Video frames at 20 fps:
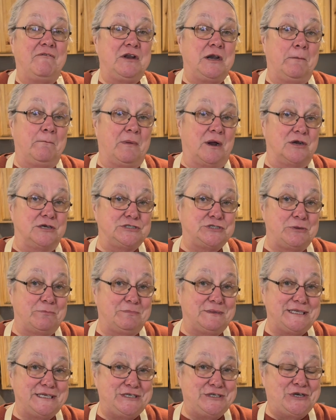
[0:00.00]
an immersion
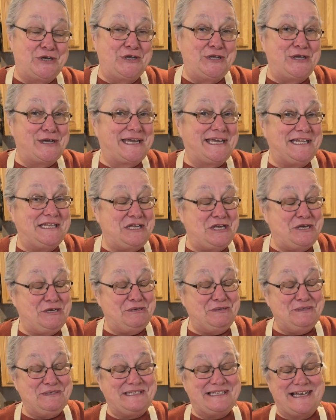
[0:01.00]
blender, you can
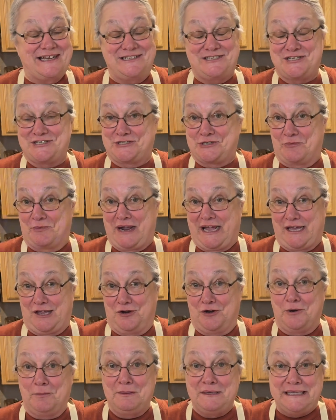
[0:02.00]
use just a
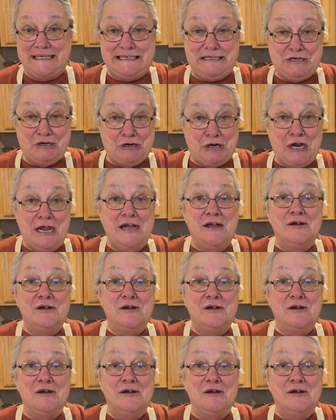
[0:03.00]
regular blender.